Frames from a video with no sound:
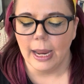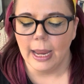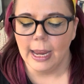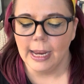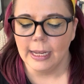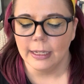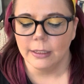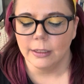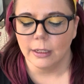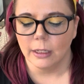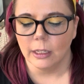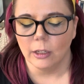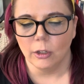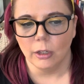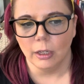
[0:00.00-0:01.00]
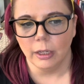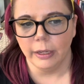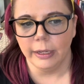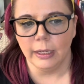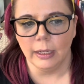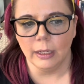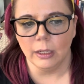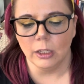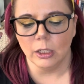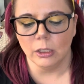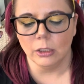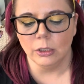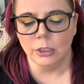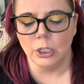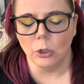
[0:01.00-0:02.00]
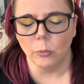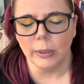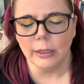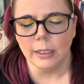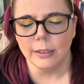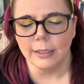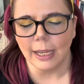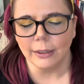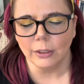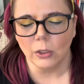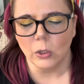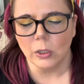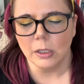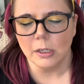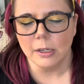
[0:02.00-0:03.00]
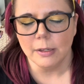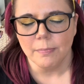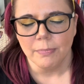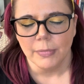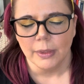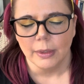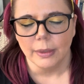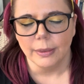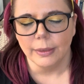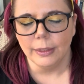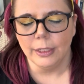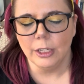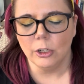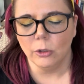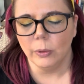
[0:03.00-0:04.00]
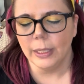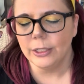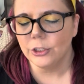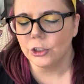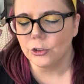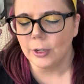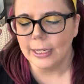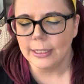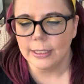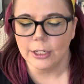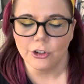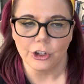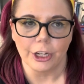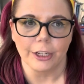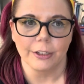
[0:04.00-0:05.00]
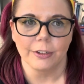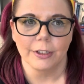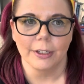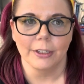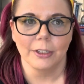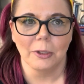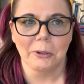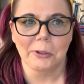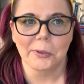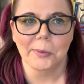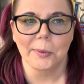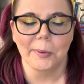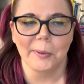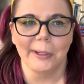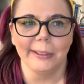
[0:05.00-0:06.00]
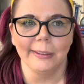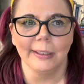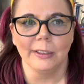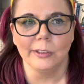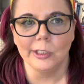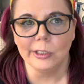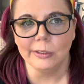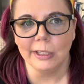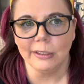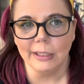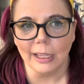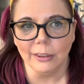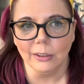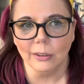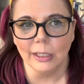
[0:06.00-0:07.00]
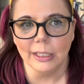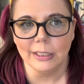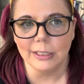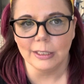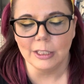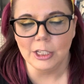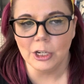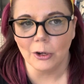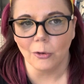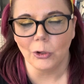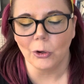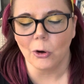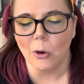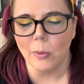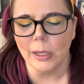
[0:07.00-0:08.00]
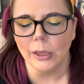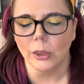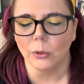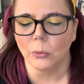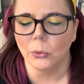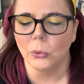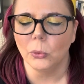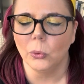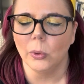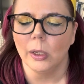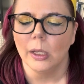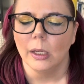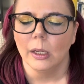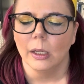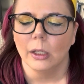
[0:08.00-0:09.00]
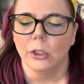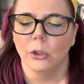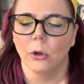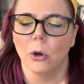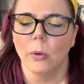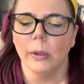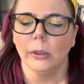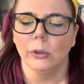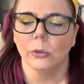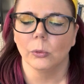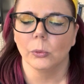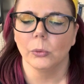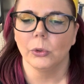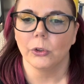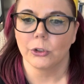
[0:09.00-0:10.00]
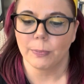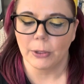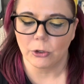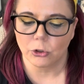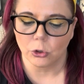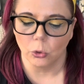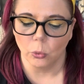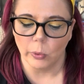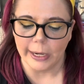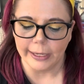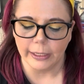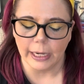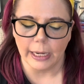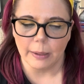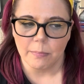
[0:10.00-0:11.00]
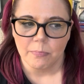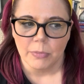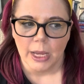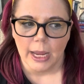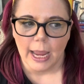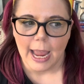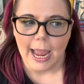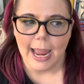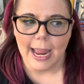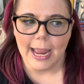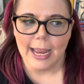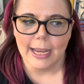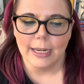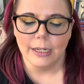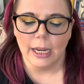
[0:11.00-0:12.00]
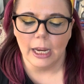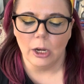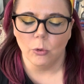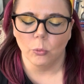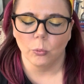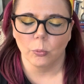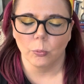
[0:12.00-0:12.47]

And, you know, with the death card, you know, it's transition. So the, the death, it's, you know, you're going through, you're going through your spiritual awakening. And it,